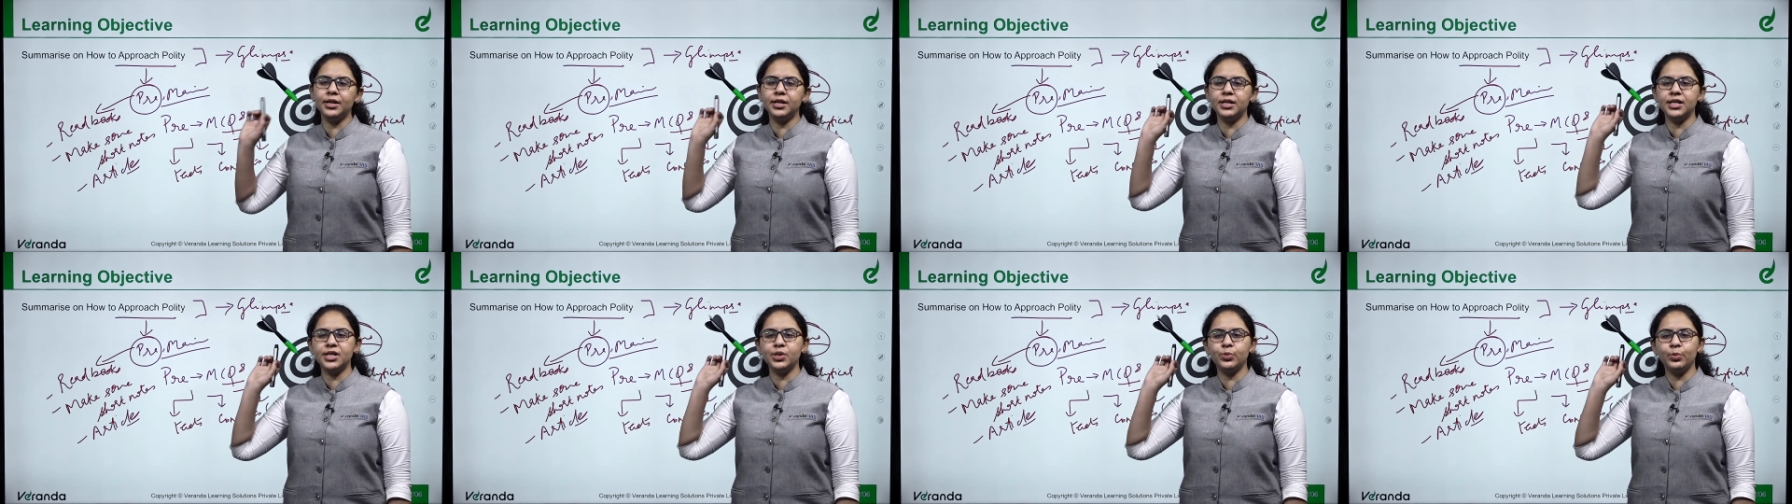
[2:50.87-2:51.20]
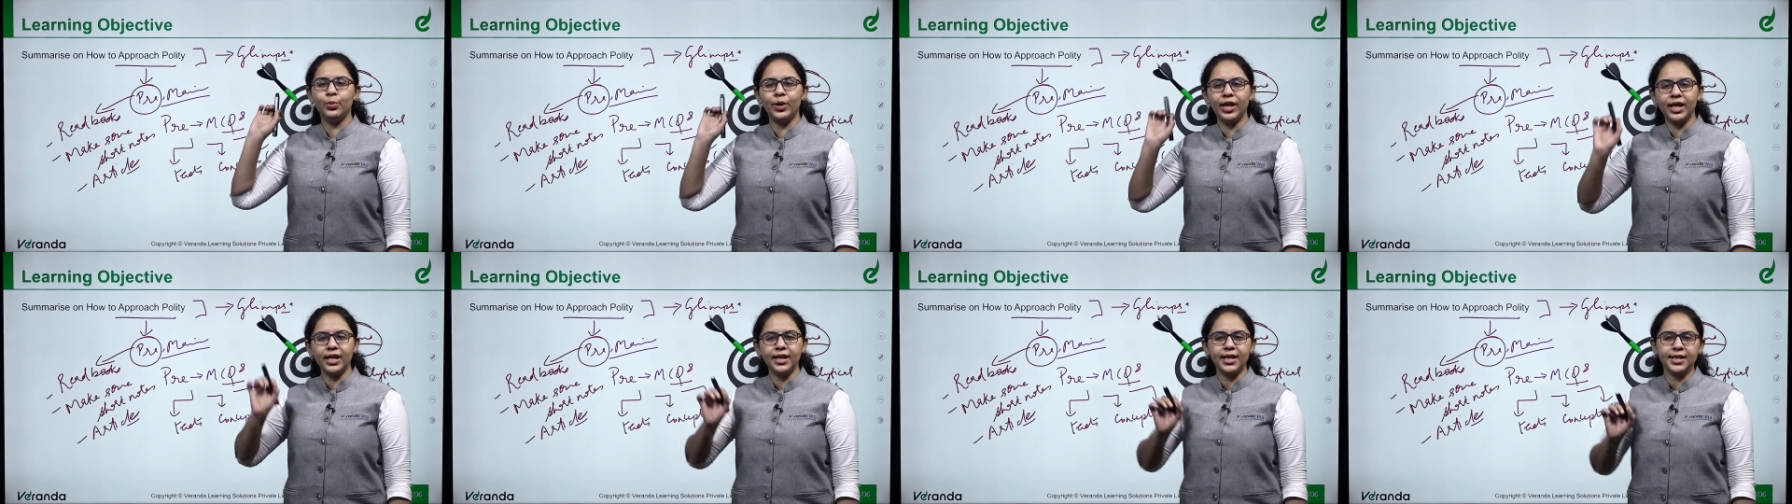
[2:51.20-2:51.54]
it is
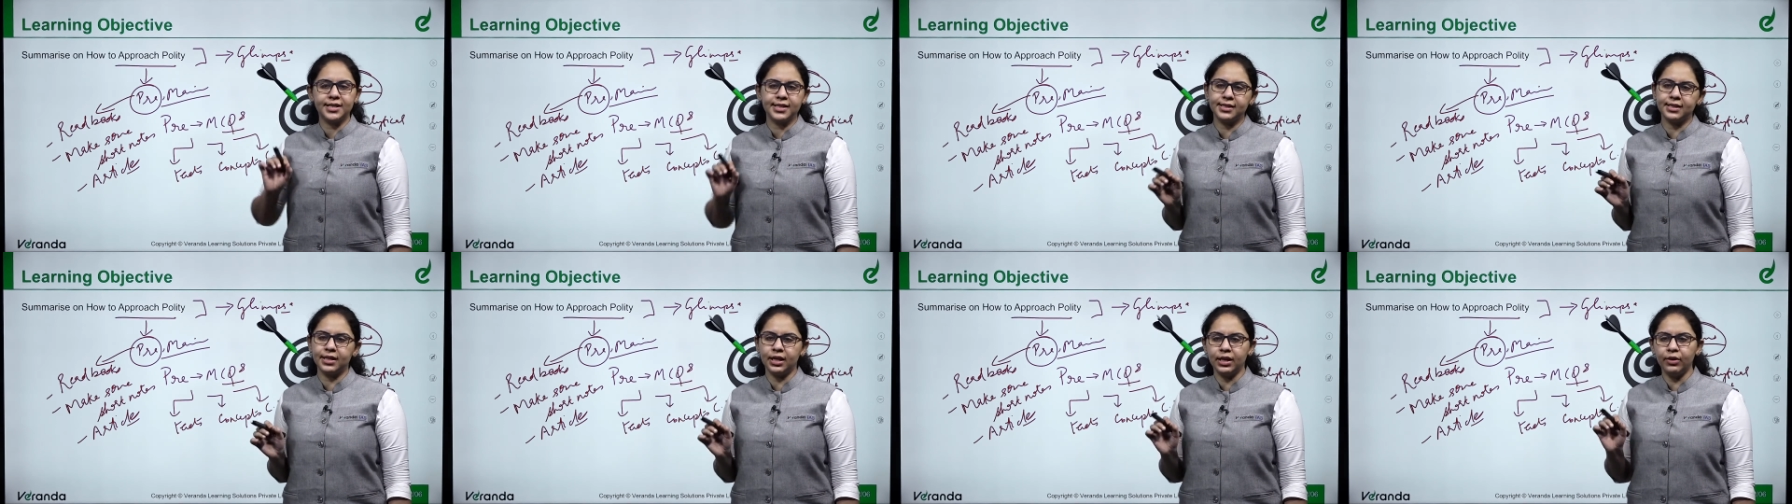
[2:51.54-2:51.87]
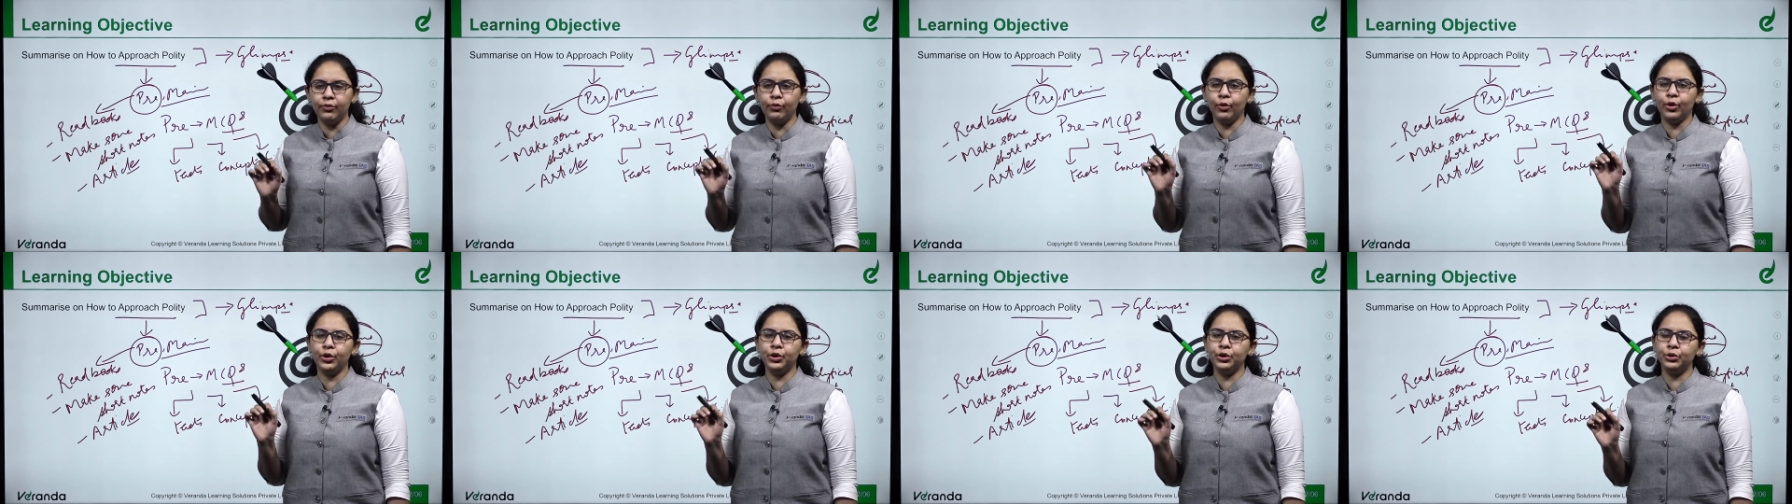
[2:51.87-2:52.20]
very necessary
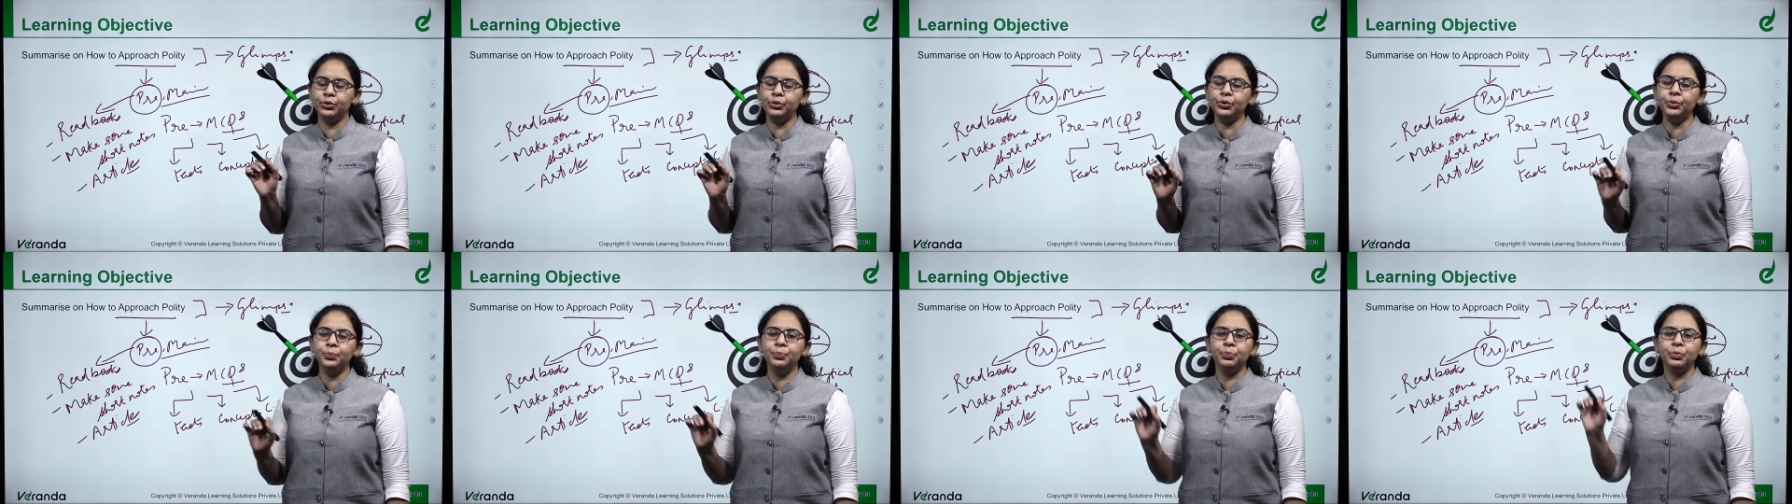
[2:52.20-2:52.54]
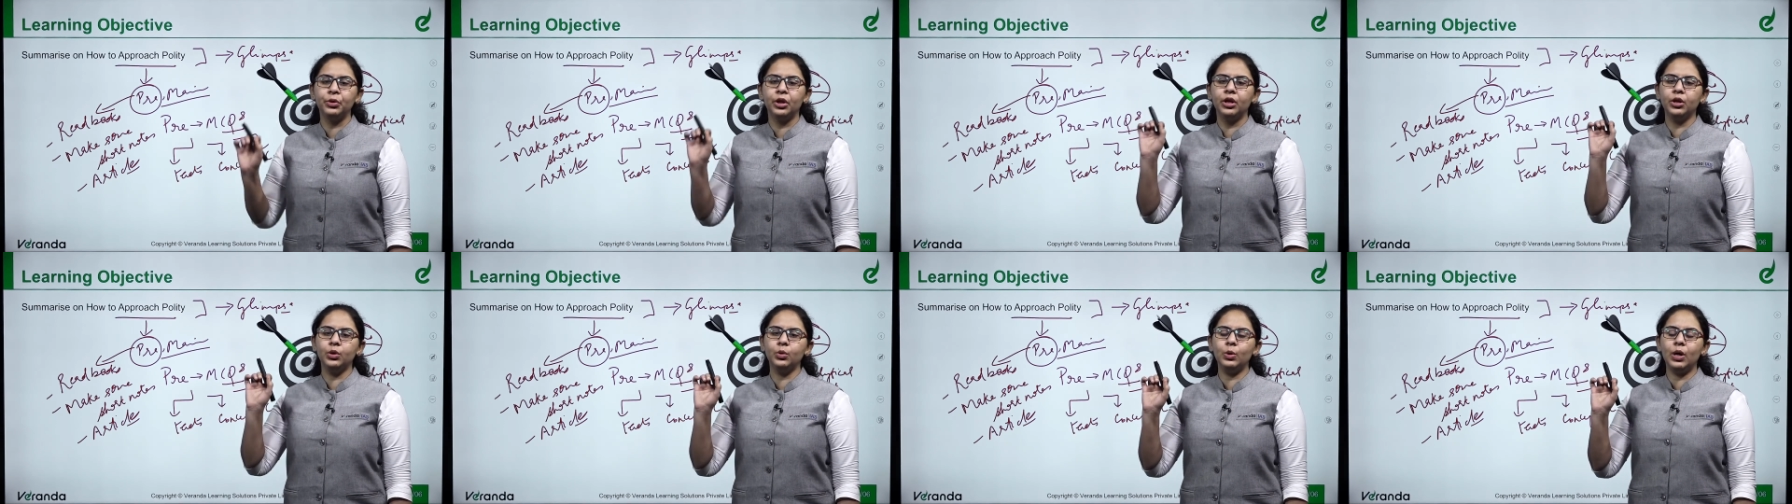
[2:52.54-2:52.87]
for you
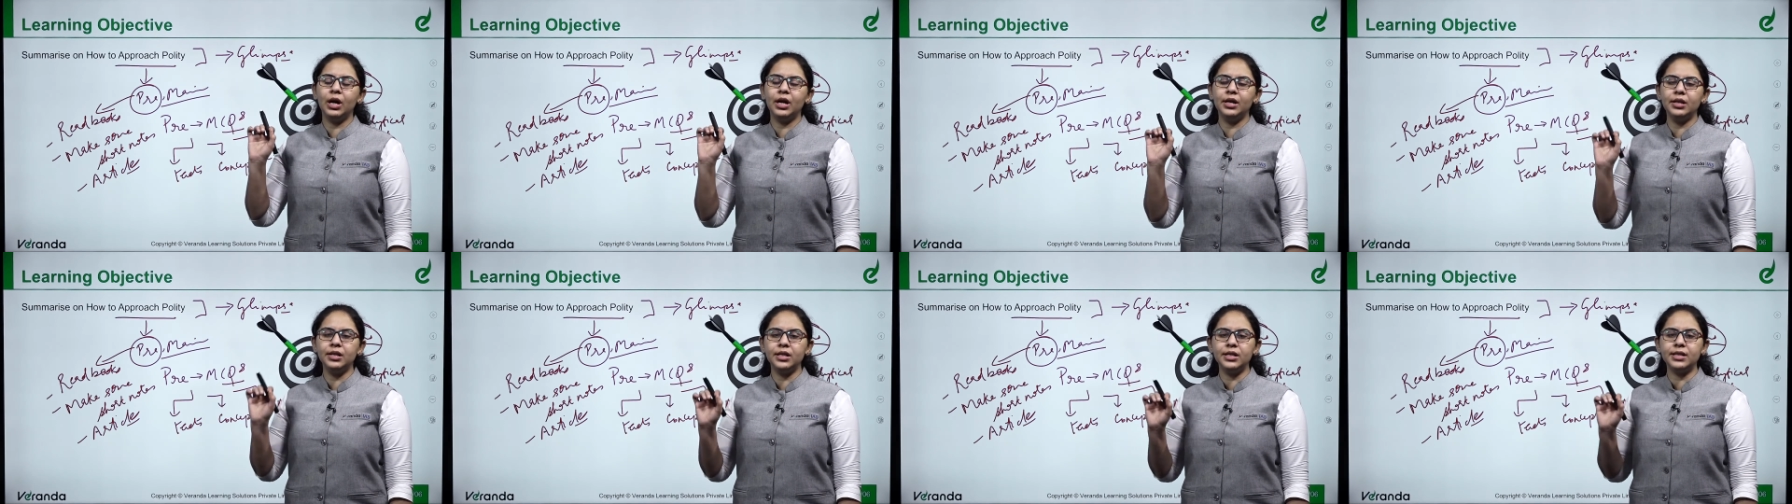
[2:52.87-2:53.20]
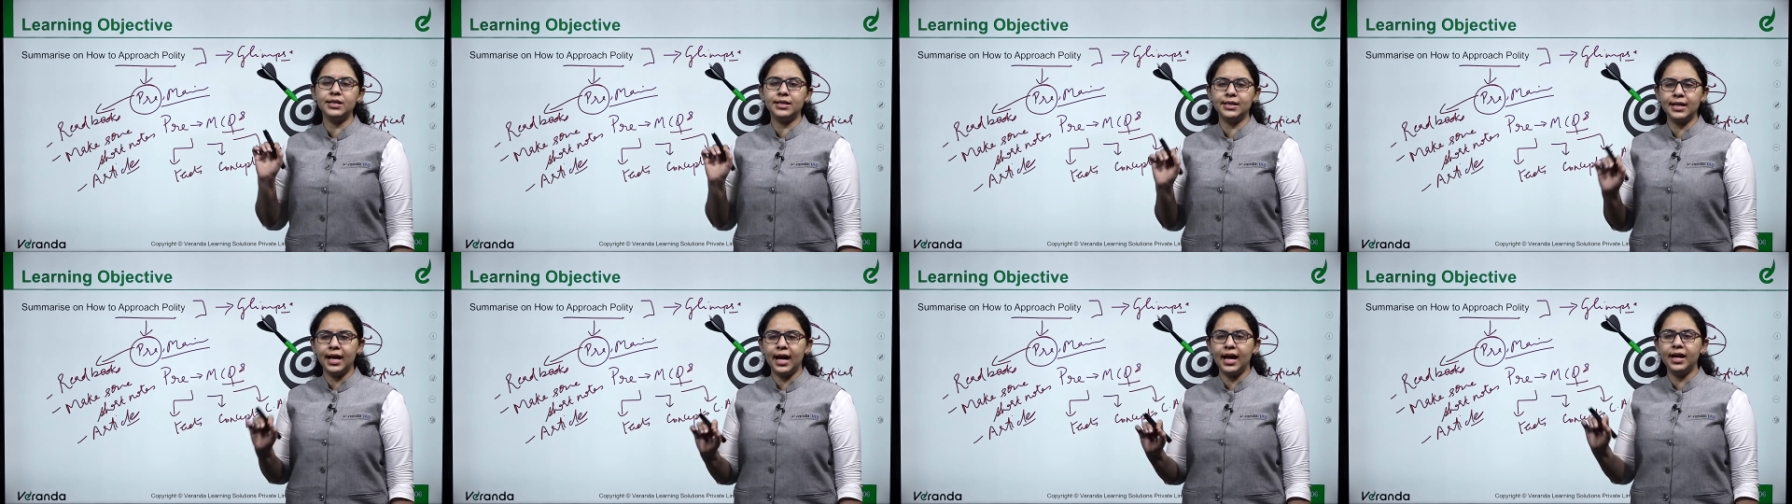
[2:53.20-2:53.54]
to
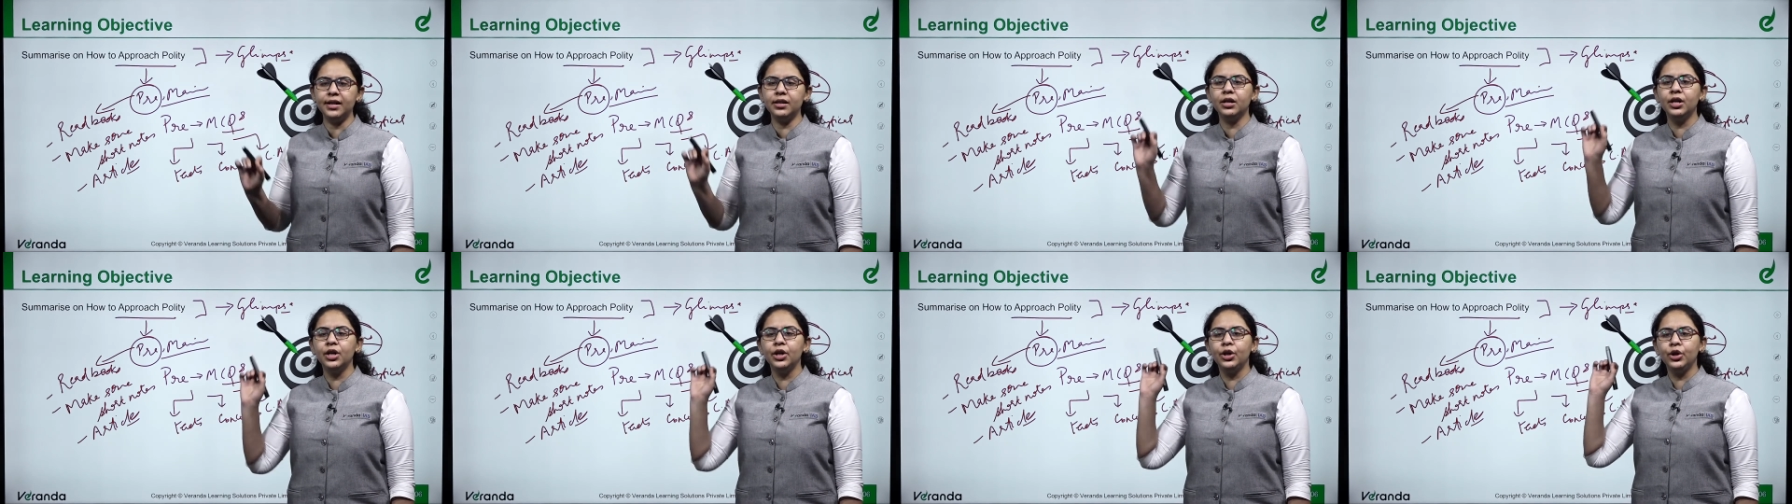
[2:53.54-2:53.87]
understand,